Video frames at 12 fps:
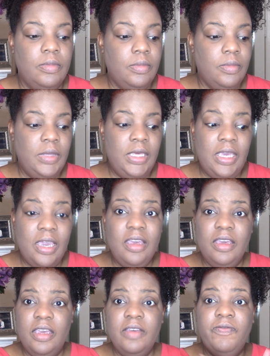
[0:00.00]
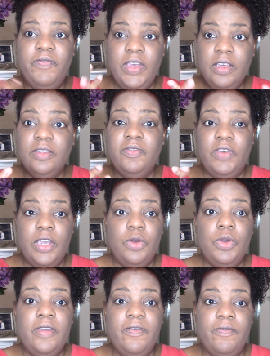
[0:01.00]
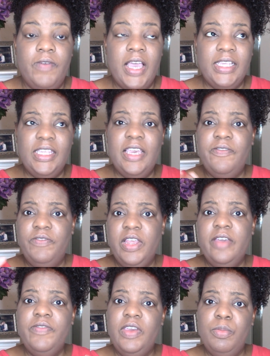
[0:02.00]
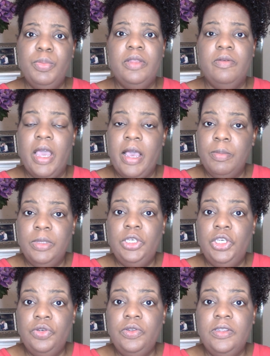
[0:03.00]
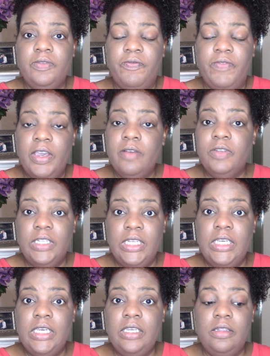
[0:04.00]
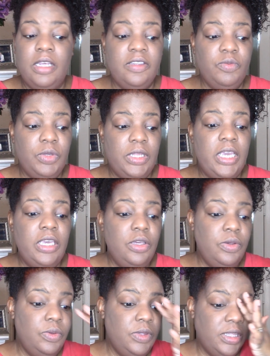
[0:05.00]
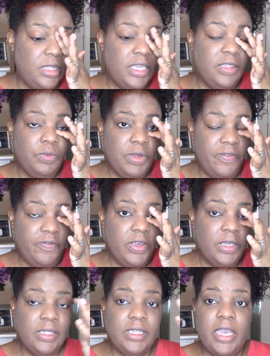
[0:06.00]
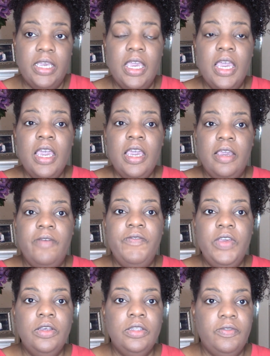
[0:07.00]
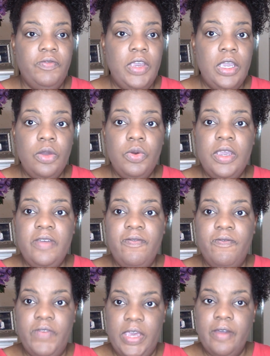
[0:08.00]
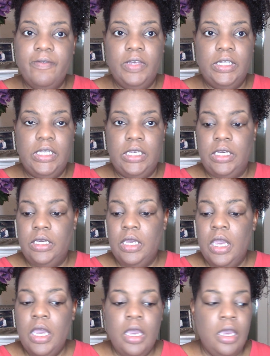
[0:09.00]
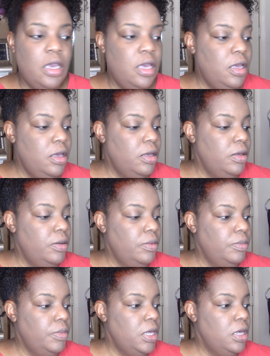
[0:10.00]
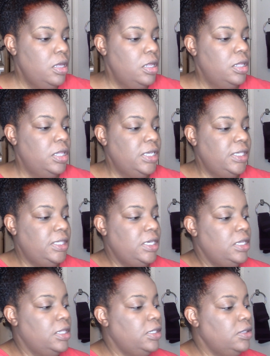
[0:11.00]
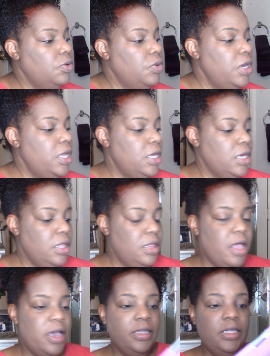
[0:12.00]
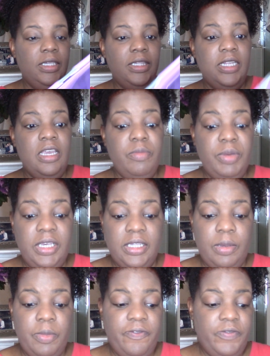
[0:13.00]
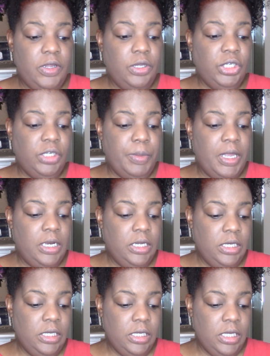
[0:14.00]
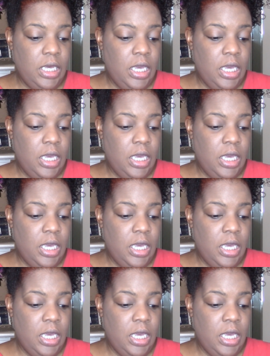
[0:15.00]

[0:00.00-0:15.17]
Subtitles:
yeah, it feels very, I said fluffy, but I'm going to use velvety. That's what they use. That's what it feels like. It feels very velvety. Let's see. Let's go ahead and clock this now because I'm going to finish my look.